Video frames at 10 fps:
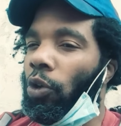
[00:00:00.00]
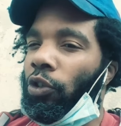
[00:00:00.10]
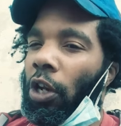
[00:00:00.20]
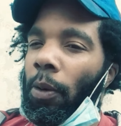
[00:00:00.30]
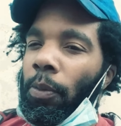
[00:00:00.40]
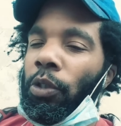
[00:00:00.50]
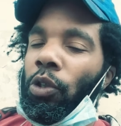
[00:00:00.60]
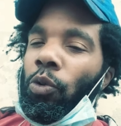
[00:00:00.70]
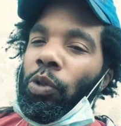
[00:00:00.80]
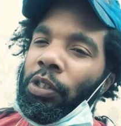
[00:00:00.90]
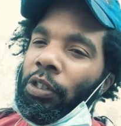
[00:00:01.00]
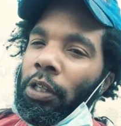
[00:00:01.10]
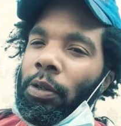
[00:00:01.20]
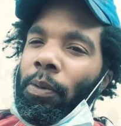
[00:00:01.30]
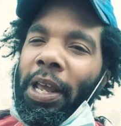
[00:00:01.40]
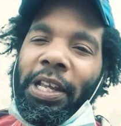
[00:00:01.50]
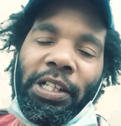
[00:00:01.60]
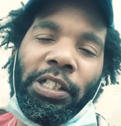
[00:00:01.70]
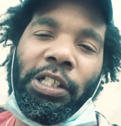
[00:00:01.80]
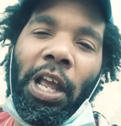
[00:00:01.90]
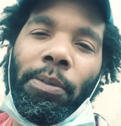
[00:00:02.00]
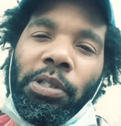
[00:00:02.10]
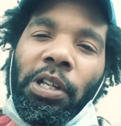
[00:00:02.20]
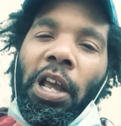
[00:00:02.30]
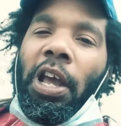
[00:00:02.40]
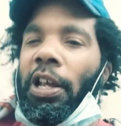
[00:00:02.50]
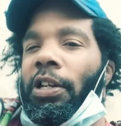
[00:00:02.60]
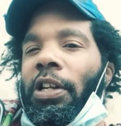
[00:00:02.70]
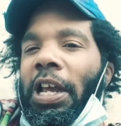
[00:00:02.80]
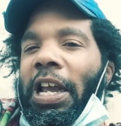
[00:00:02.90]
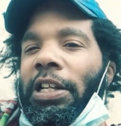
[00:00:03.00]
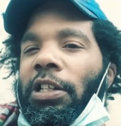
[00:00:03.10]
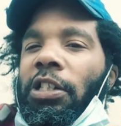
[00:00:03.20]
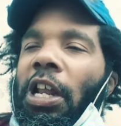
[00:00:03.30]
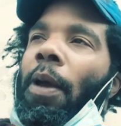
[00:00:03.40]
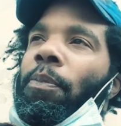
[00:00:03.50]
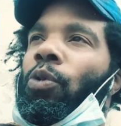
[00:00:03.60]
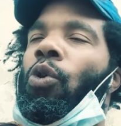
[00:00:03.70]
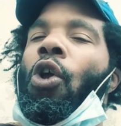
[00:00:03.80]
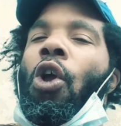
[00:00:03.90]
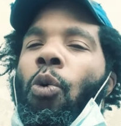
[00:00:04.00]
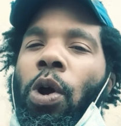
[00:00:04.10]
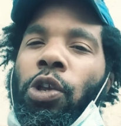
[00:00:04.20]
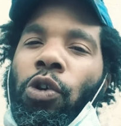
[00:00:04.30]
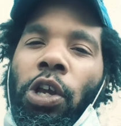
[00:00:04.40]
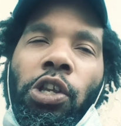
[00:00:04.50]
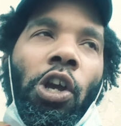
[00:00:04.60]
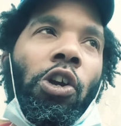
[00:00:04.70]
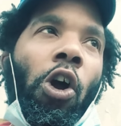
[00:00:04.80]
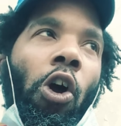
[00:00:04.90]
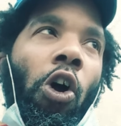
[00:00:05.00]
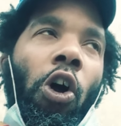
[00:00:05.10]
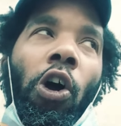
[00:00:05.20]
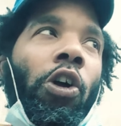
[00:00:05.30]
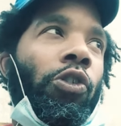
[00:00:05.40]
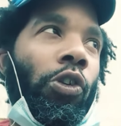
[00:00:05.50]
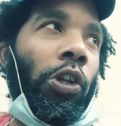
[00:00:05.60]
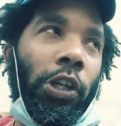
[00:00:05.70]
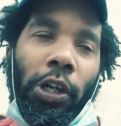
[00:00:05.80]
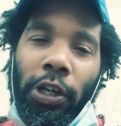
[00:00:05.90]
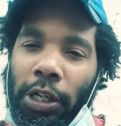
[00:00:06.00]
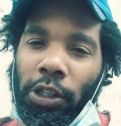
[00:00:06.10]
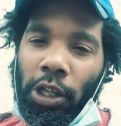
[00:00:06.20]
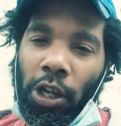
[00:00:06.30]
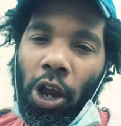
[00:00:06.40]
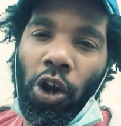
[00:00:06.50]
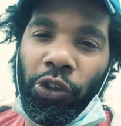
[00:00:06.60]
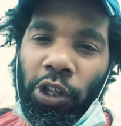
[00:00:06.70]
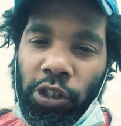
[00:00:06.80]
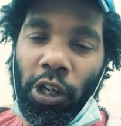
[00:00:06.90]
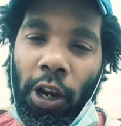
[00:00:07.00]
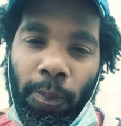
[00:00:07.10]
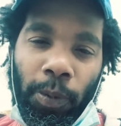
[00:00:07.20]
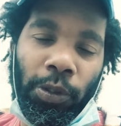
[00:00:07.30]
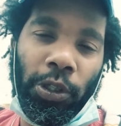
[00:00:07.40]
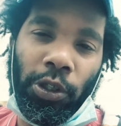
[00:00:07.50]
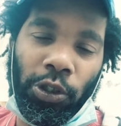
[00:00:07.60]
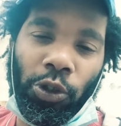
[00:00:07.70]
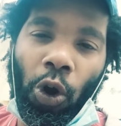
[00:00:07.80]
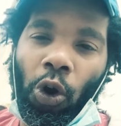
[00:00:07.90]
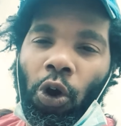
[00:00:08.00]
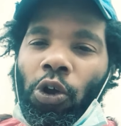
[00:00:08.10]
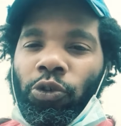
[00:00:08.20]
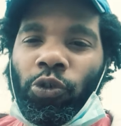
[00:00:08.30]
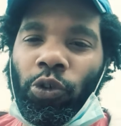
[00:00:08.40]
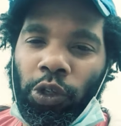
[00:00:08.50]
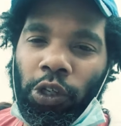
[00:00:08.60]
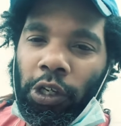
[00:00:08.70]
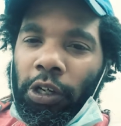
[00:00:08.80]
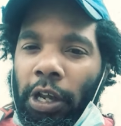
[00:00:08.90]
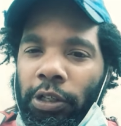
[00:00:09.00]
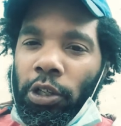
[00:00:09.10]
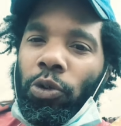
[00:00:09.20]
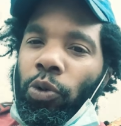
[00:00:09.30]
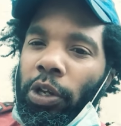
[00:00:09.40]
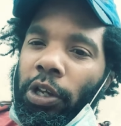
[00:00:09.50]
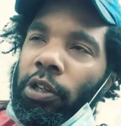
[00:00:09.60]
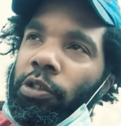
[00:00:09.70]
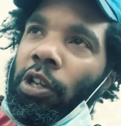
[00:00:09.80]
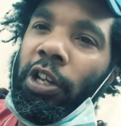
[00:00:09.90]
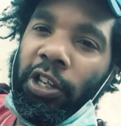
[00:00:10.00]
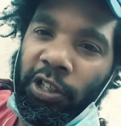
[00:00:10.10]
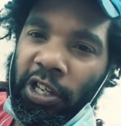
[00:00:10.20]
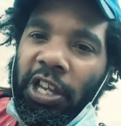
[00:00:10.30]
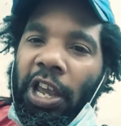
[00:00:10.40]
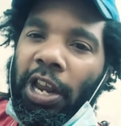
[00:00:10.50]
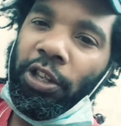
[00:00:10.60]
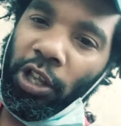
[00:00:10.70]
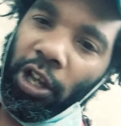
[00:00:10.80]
is coming through and son like a stop sign. I got to stop you. When you in your car, you looking at the guards, the celebrity, the star. You looking at the UN, the DA, the